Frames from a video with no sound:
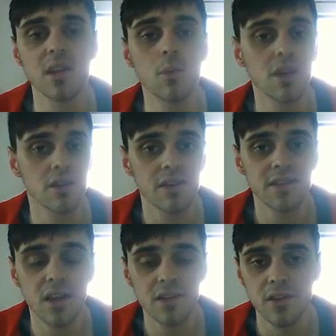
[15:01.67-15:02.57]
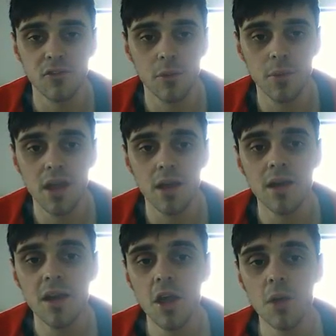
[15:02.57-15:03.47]
and then we can discuss it from
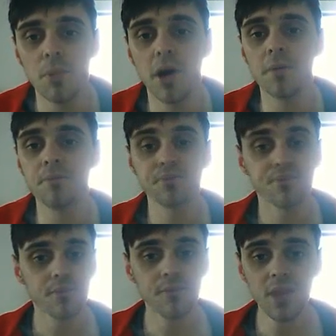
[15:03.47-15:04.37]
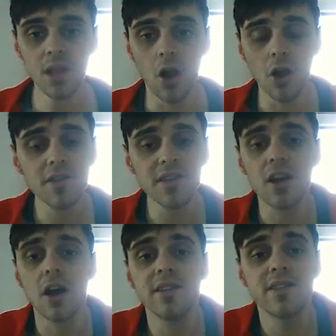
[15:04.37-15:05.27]
there. But honestly,
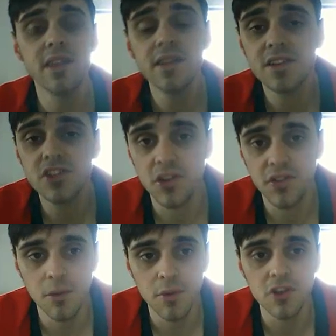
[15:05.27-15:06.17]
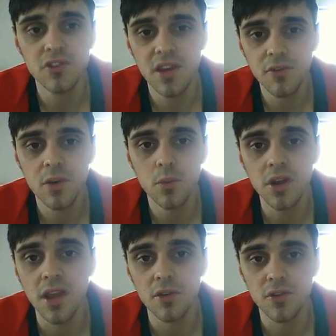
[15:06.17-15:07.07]
guys, this is just something you definitely
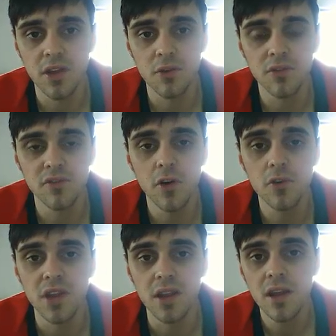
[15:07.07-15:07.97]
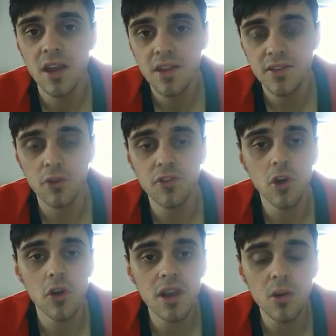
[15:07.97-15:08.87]
want to get yourselves involved in. So if you've
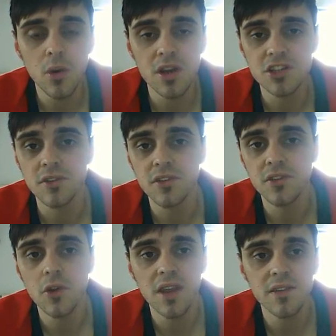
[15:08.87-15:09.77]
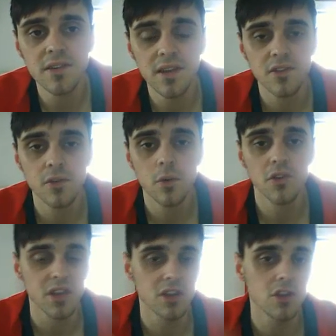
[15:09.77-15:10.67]
got any questions, don't hesitate to
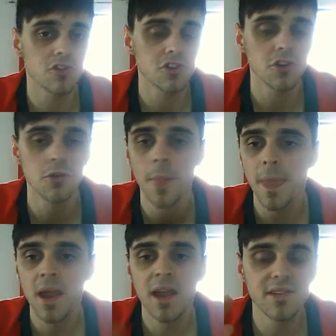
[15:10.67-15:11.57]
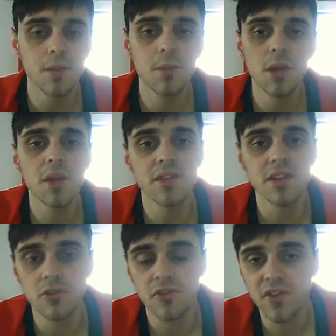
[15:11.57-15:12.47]
ask in YouTube. Send me a
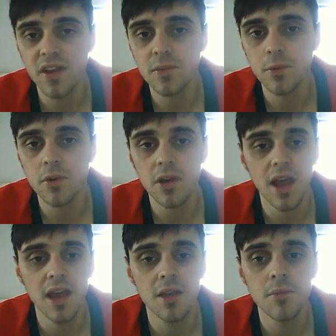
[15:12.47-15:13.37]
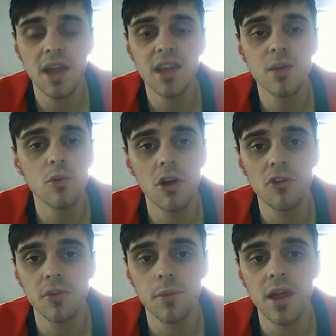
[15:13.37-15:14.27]
message on Facebook, and then we'll
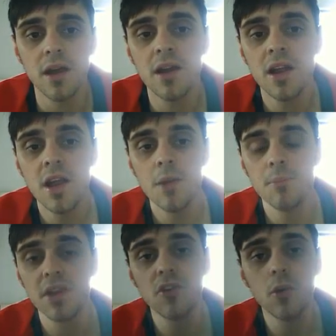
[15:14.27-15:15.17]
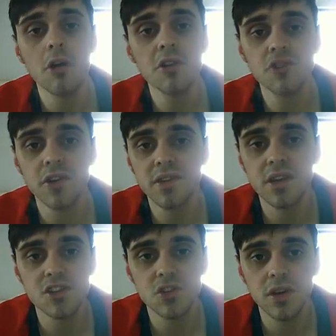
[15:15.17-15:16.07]
go from there. But if you are
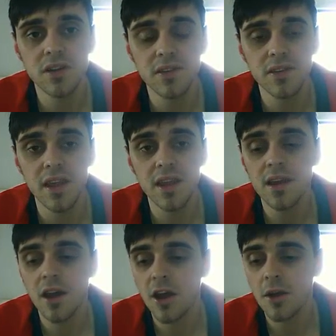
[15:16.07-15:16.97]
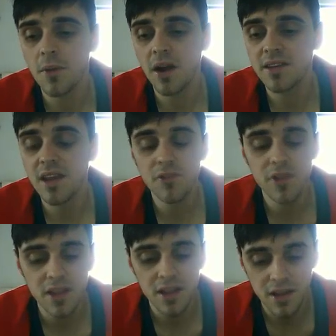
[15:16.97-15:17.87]
interested in joining today, I
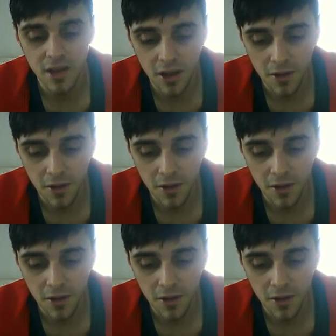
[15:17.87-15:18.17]
definitely,